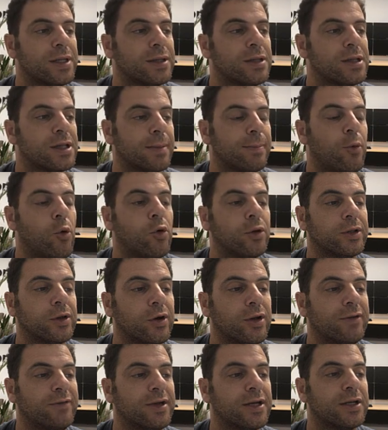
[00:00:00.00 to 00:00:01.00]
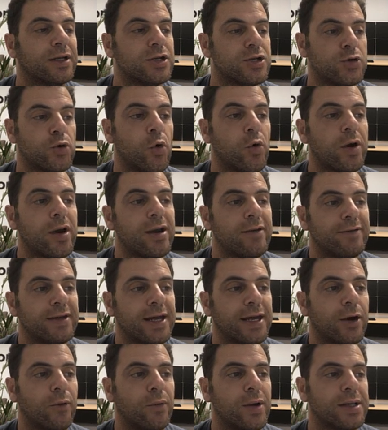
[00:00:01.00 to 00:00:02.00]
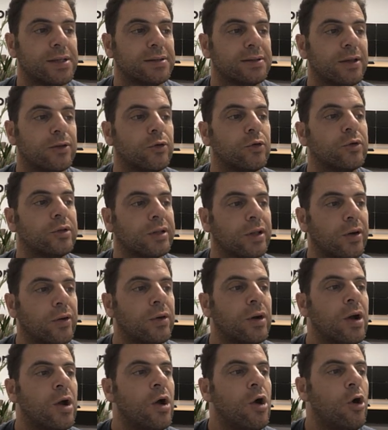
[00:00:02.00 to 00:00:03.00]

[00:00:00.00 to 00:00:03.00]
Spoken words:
to the support zone if you're going to short it, if you get a reason to do so,